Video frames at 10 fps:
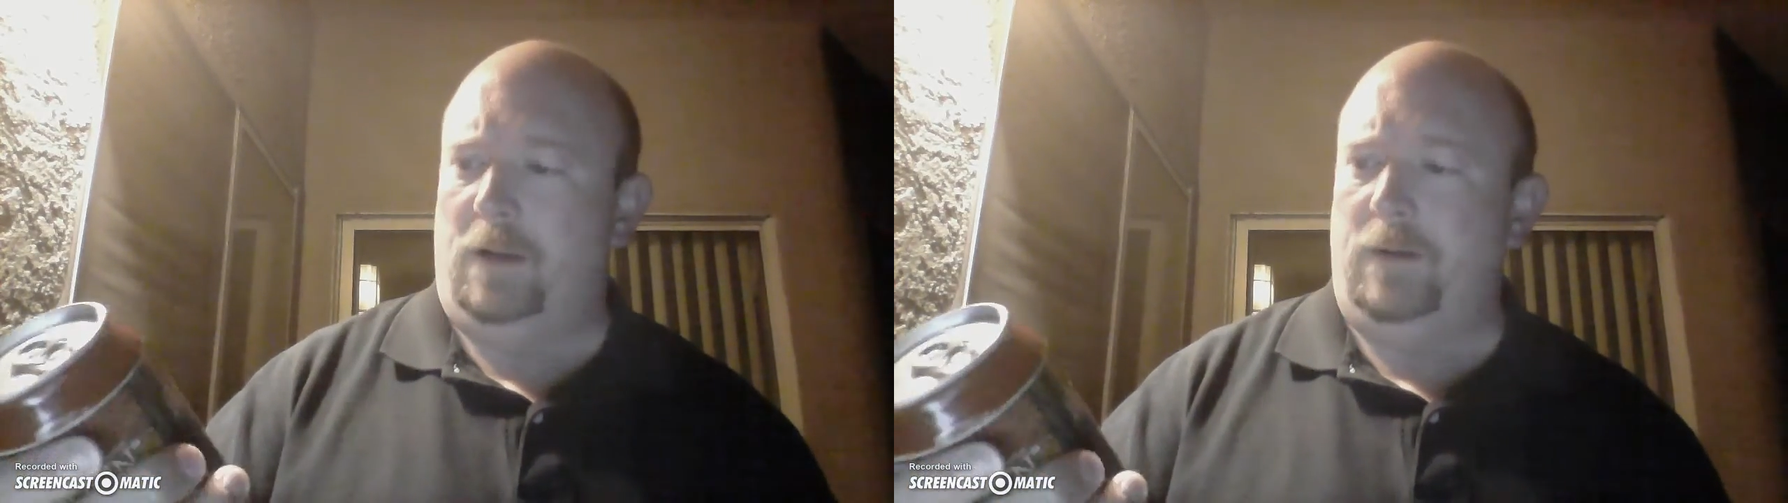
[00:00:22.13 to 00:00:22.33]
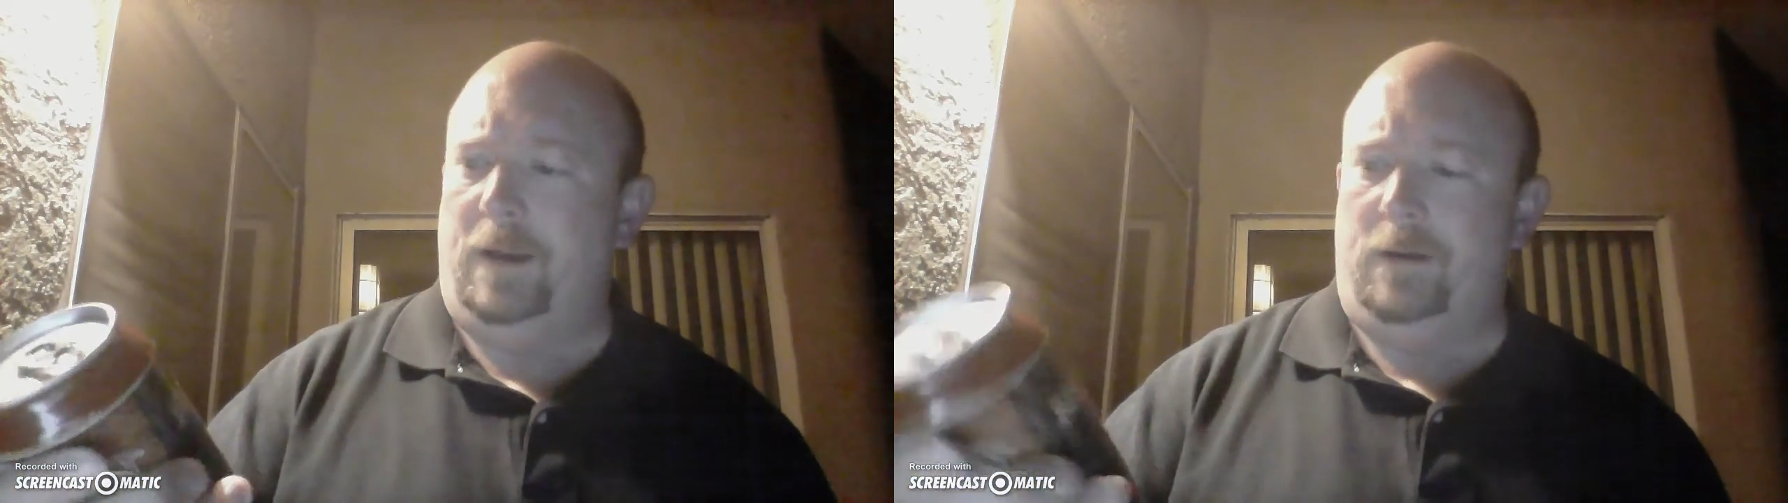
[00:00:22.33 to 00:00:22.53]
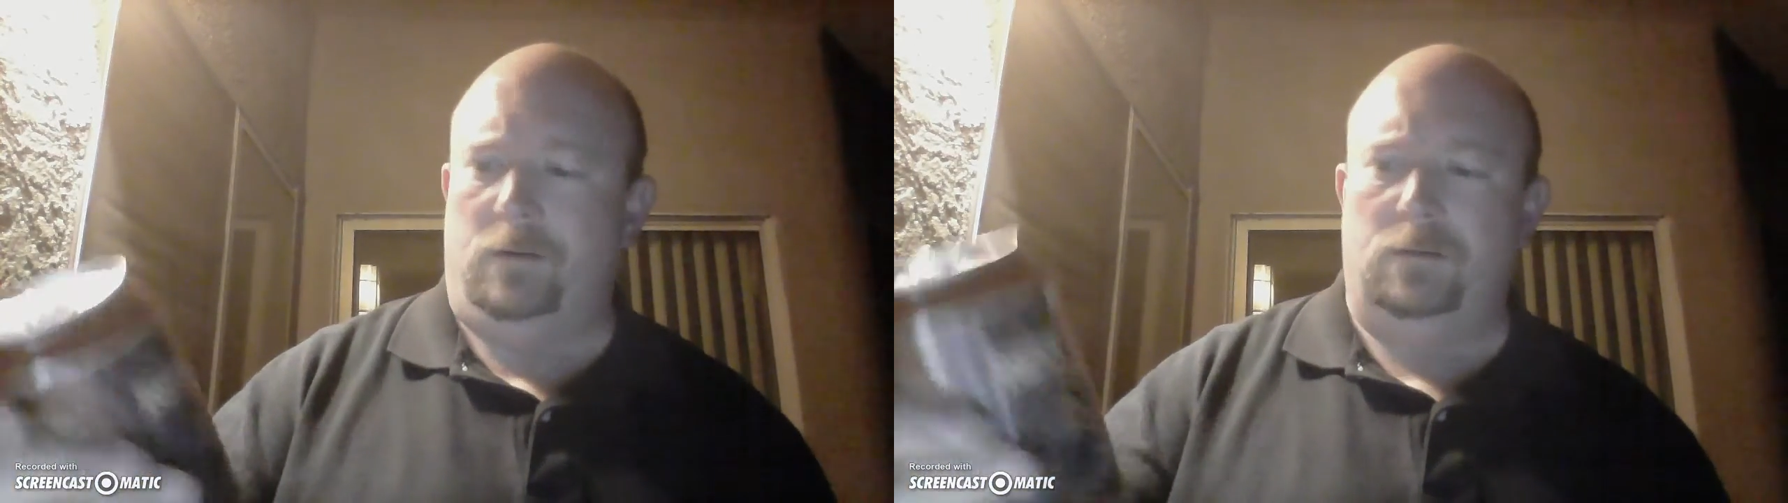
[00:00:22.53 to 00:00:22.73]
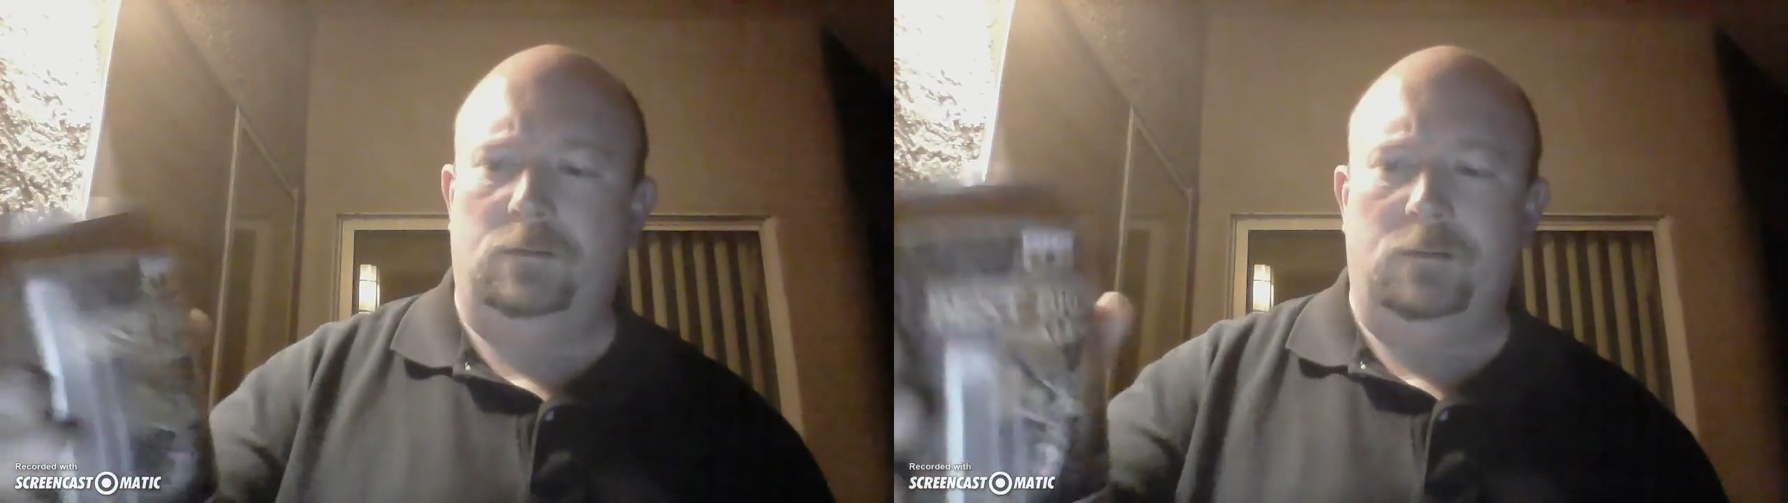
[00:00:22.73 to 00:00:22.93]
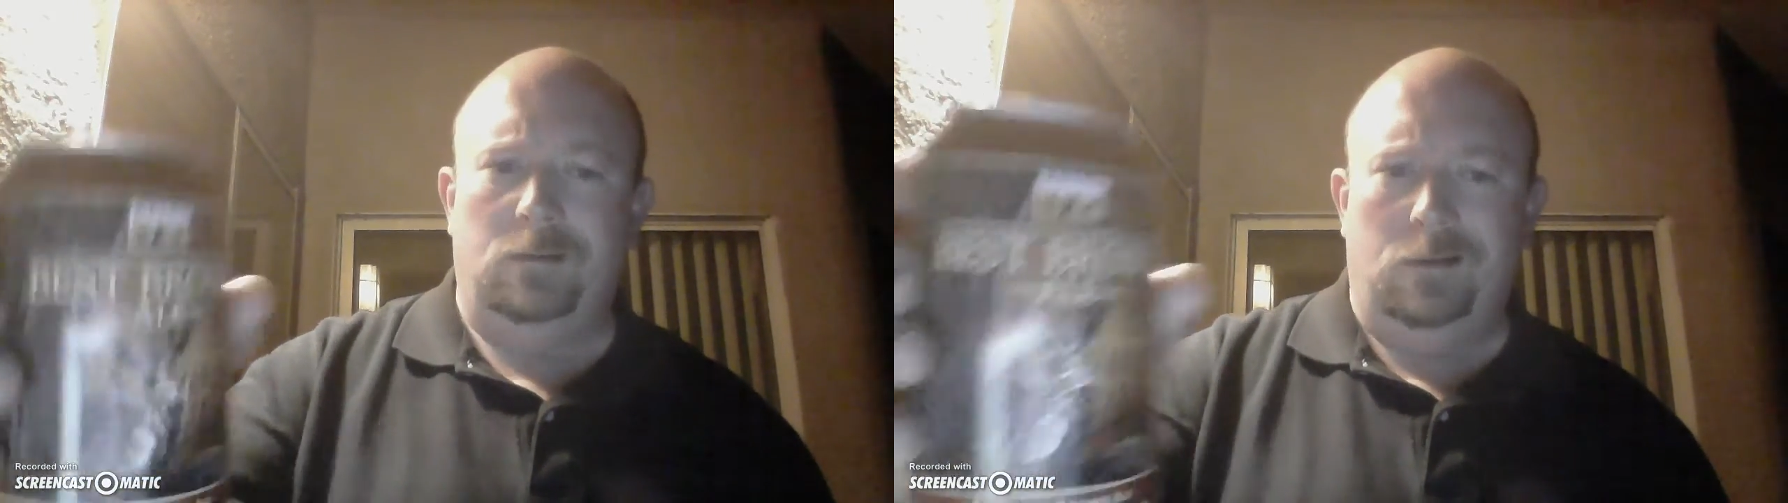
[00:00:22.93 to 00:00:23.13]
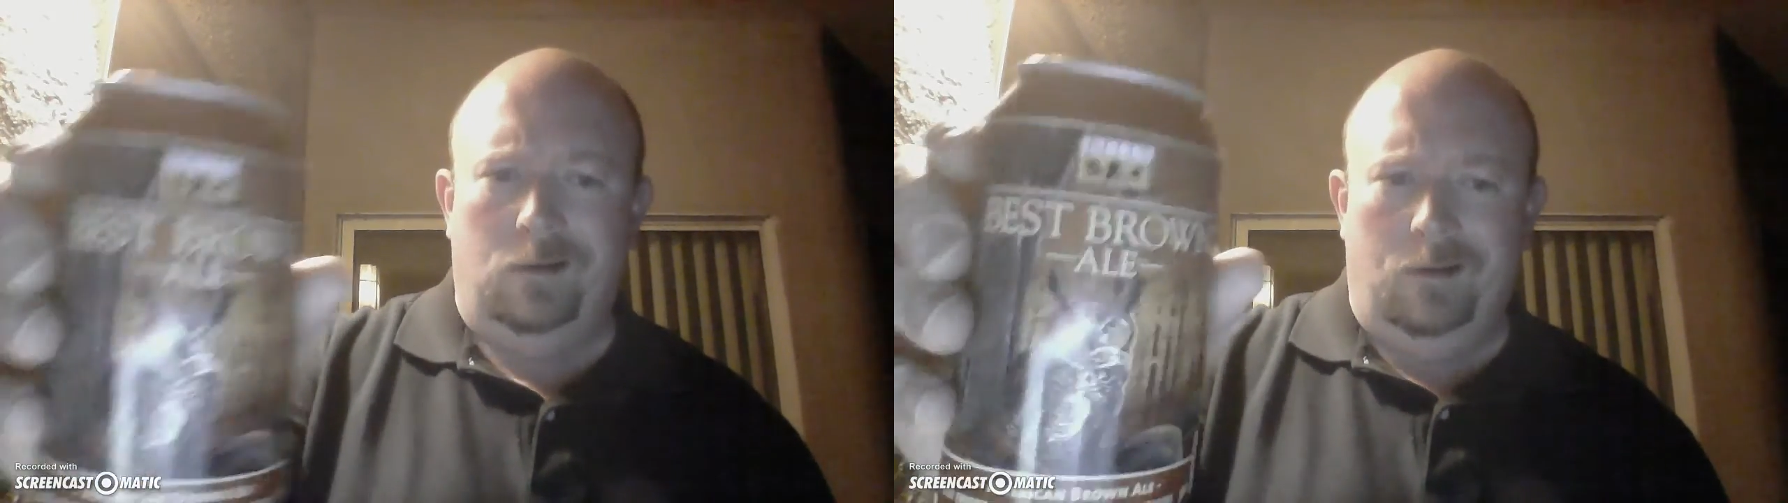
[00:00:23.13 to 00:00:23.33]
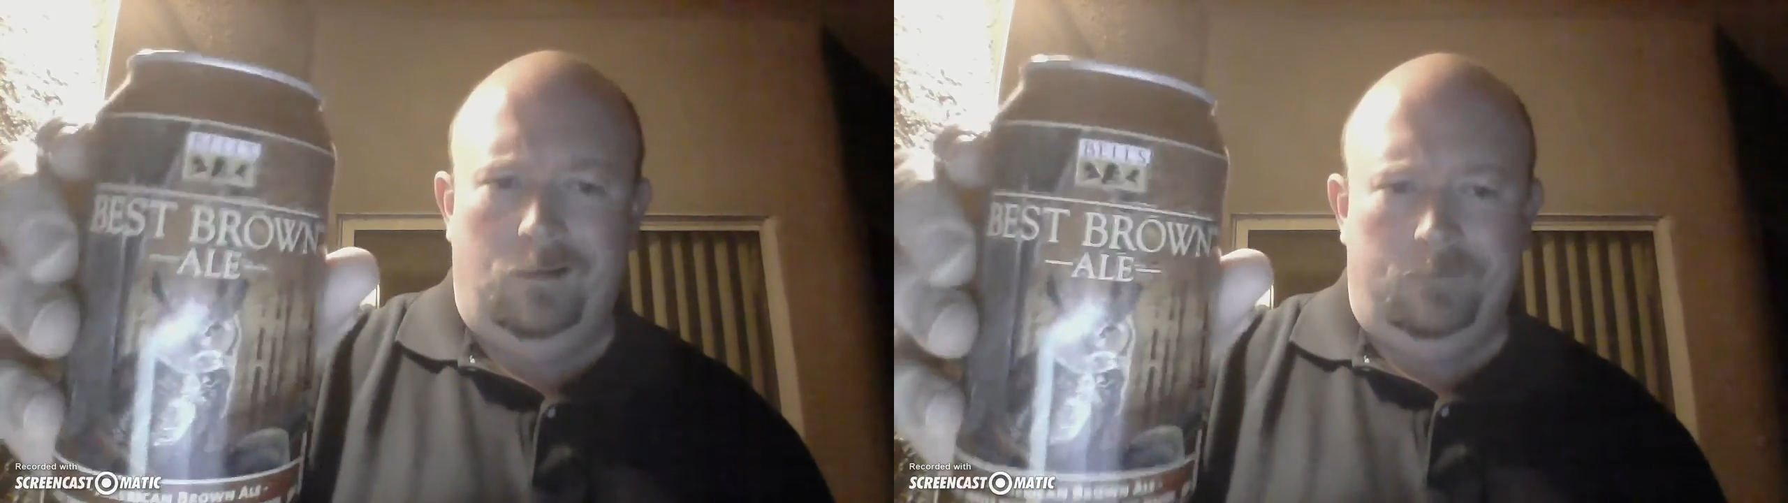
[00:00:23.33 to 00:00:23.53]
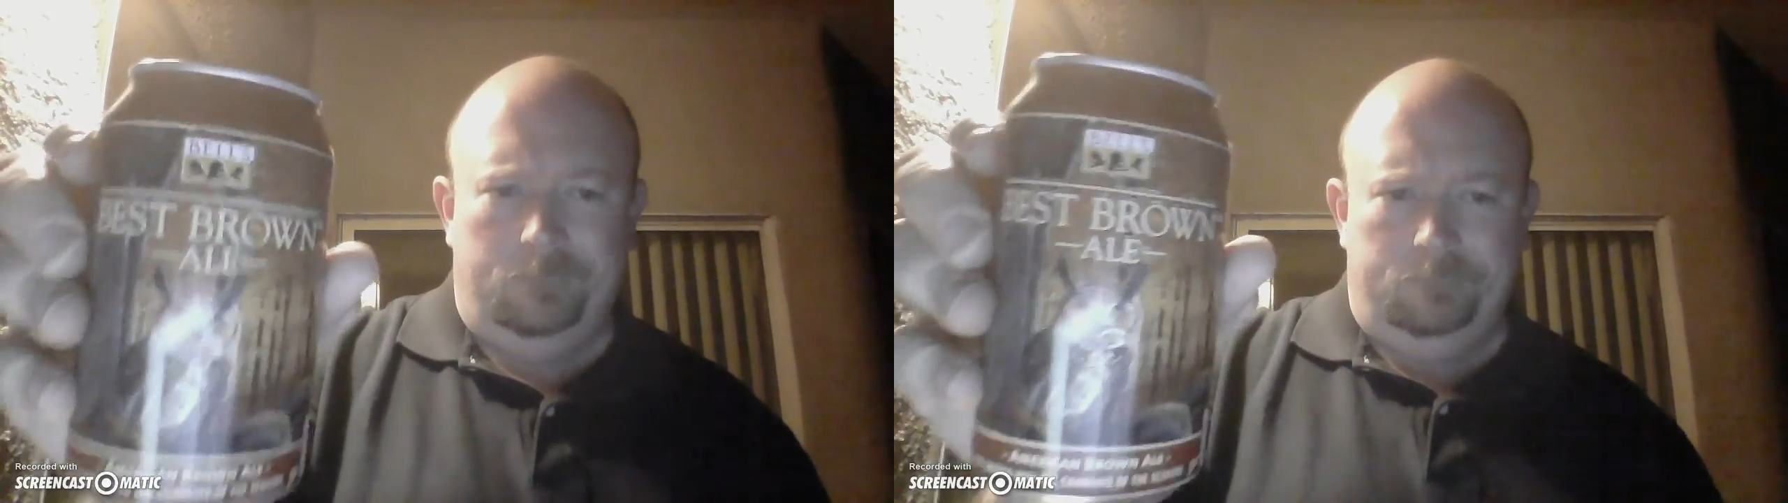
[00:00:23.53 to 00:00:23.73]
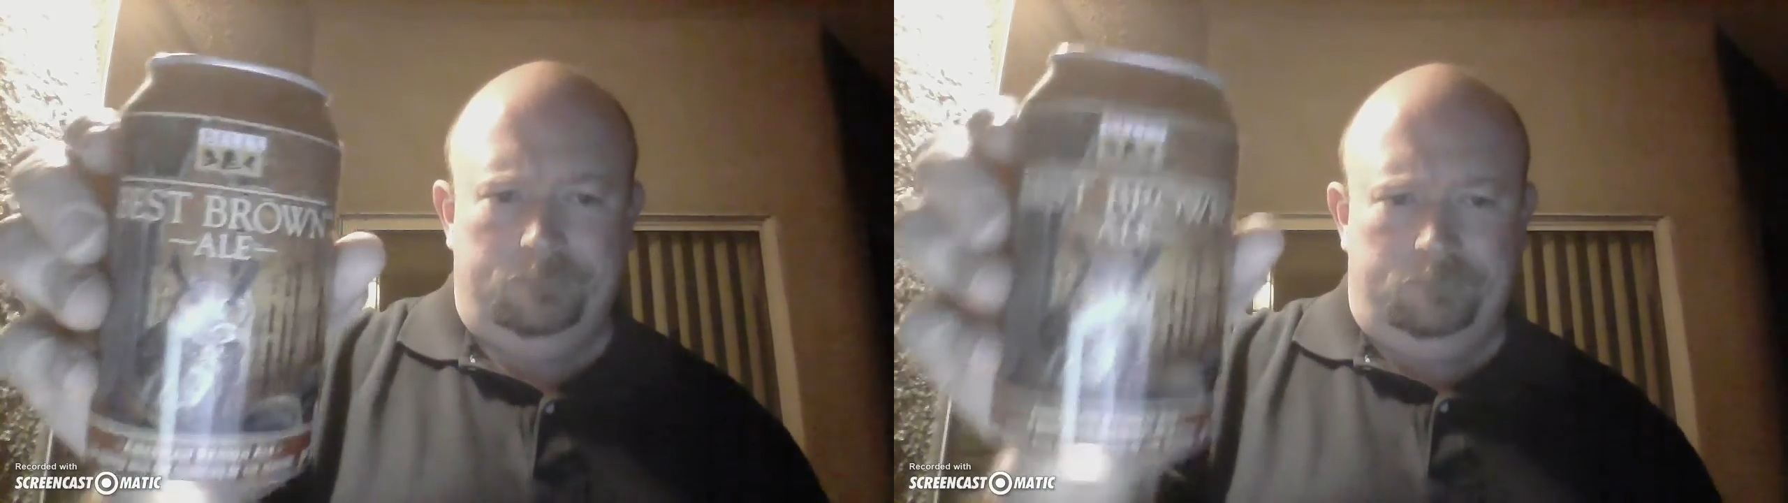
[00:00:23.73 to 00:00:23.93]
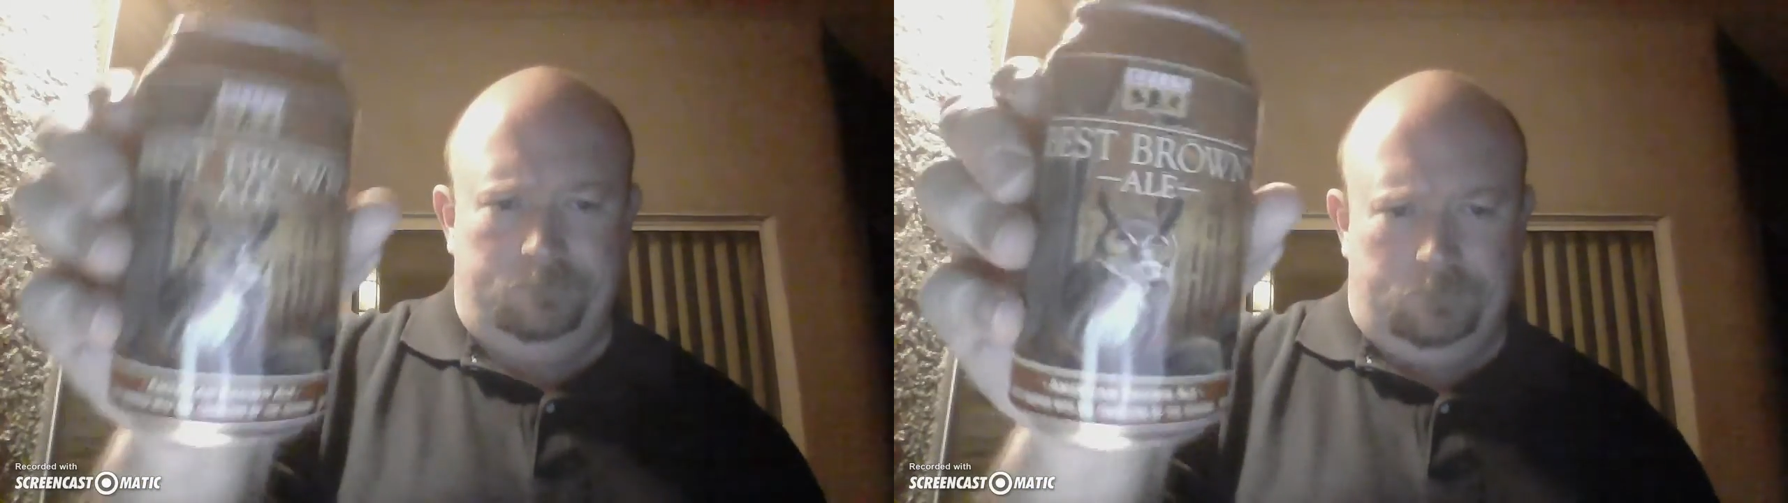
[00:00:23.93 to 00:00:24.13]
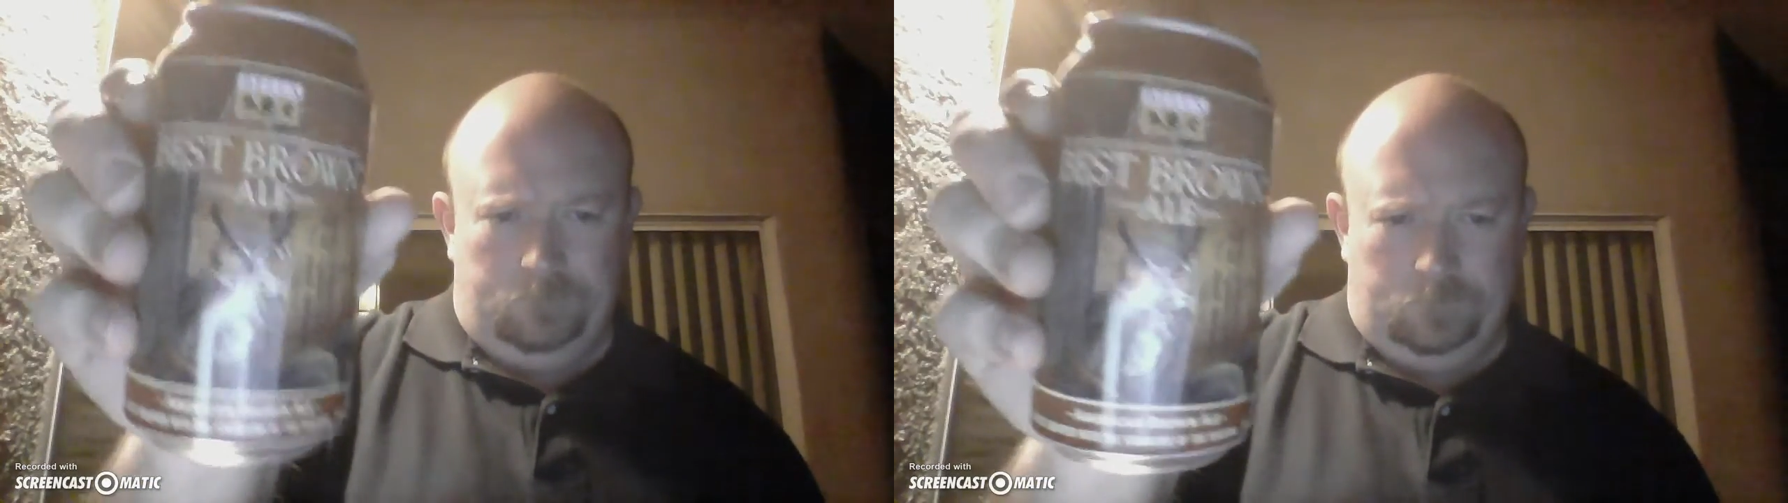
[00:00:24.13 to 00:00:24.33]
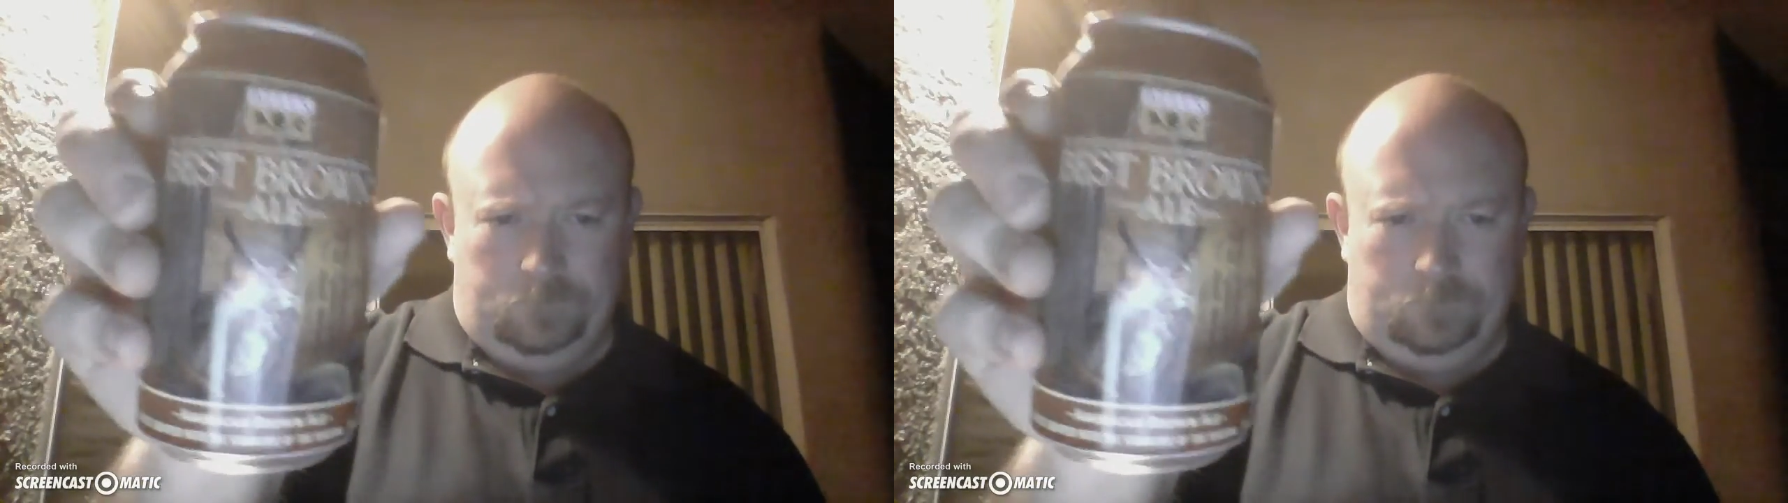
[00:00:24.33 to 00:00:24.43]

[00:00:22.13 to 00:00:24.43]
Brown Ale. There